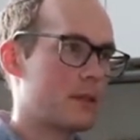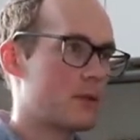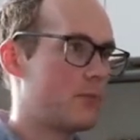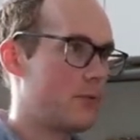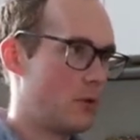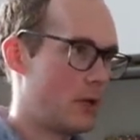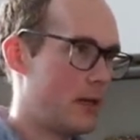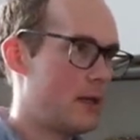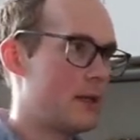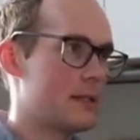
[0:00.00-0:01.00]
So
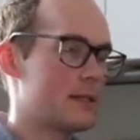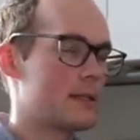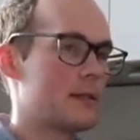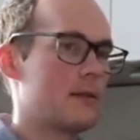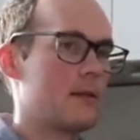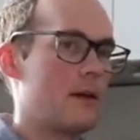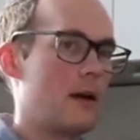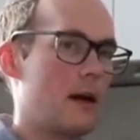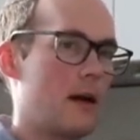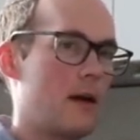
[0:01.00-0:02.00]
folate is
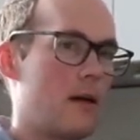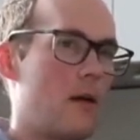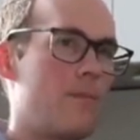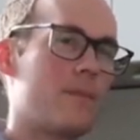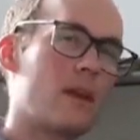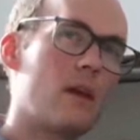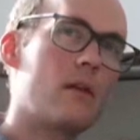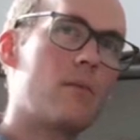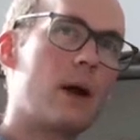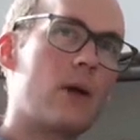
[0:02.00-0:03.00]

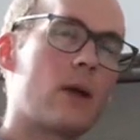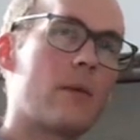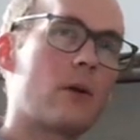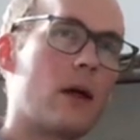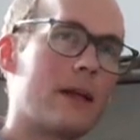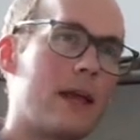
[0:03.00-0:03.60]
biochemical.